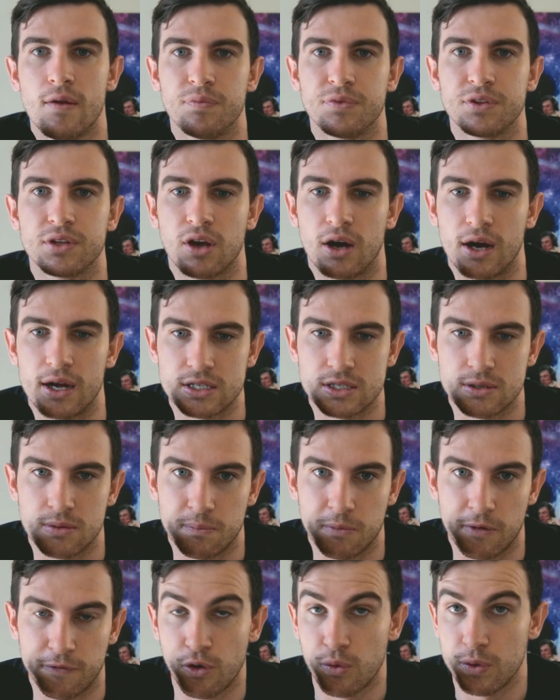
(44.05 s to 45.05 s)
guys,
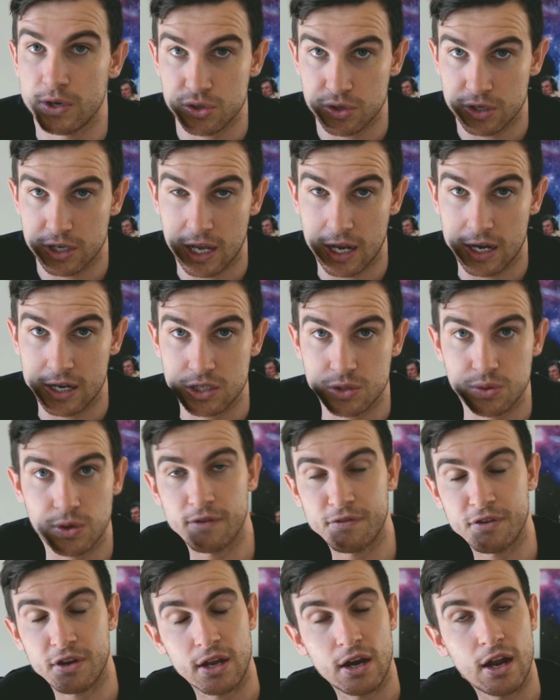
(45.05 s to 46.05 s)
before we do get into it, if
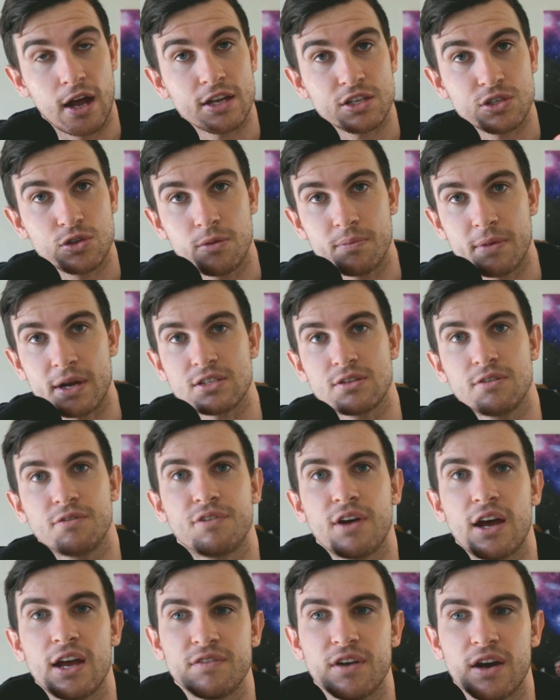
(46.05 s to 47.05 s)
I can ask you a massive
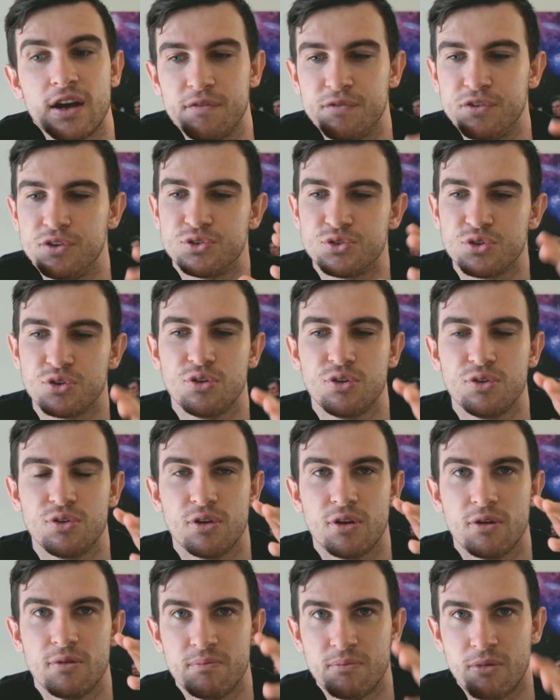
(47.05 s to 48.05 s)
favor, if you do
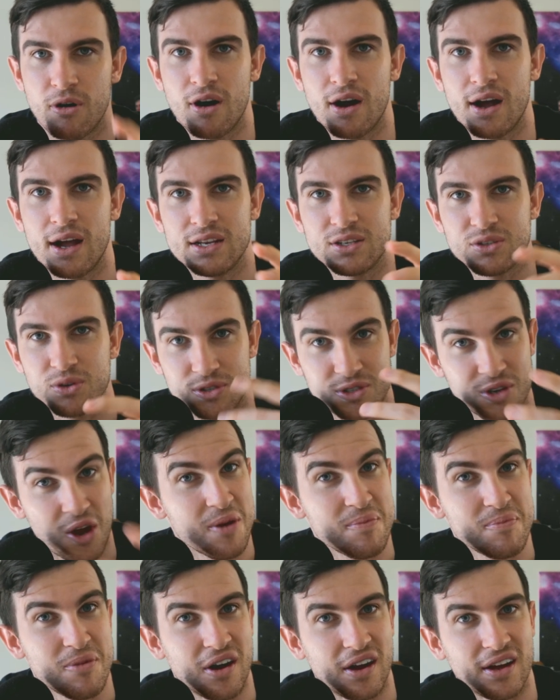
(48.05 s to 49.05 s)
mind or don't
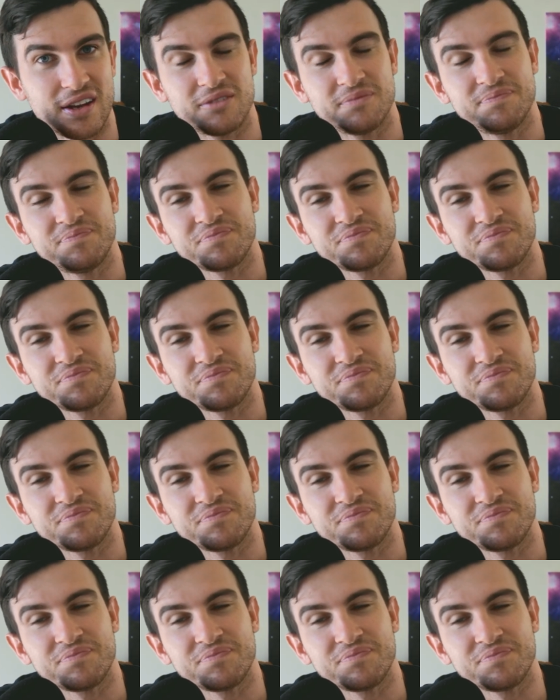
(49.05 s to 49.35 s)
mind